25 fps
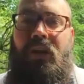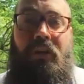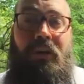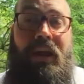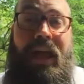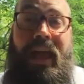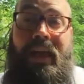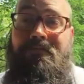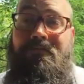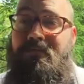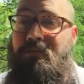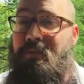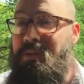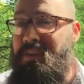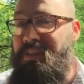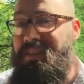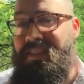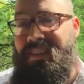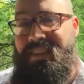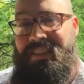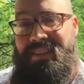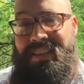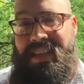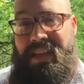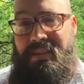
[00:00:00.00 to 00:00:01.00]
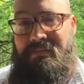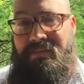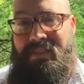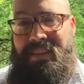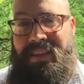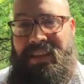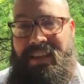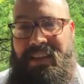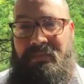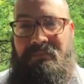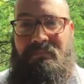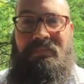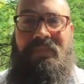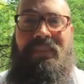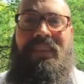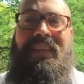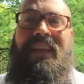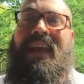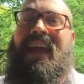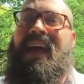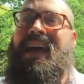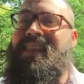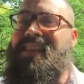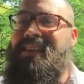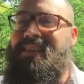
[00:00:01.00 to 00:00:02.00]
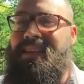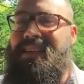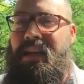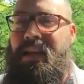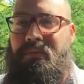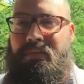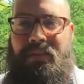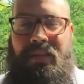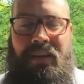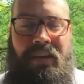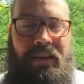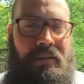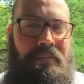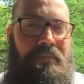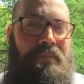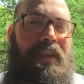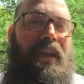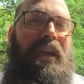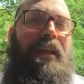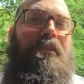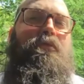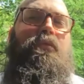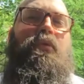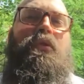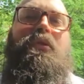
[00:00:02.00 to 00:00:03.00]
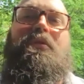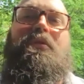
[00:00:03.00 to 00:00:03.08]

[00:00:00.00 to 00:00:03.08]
everyone's done the same thing at the same time. Everyone's